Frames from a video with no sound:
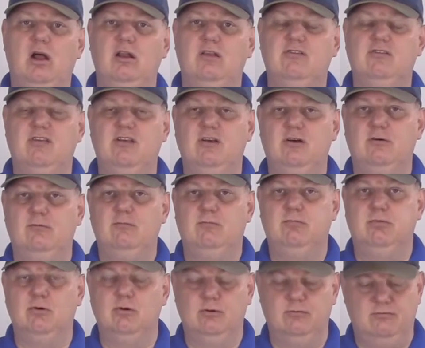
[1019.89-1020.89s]
on a single
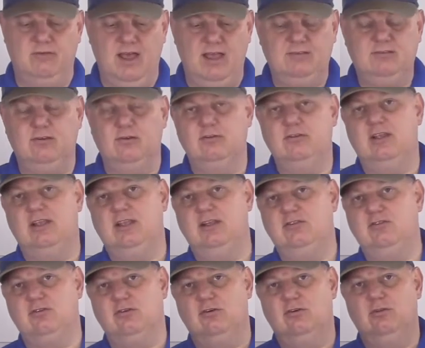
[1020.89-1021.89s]
brew vessel to
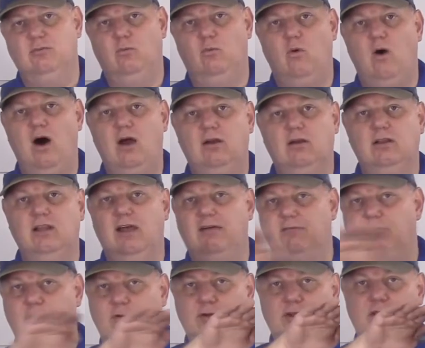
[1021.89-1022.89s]
get your water
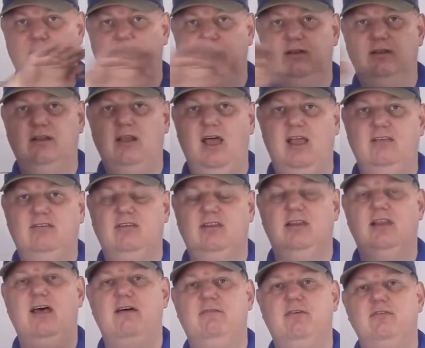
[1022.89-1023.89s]
level nice
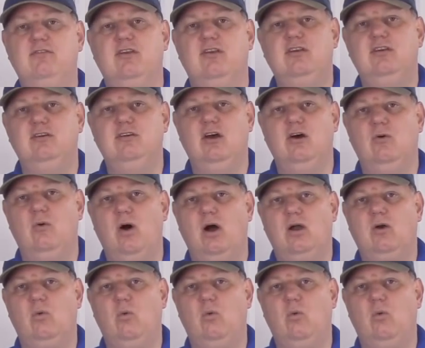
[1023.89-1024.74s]
and level so you know what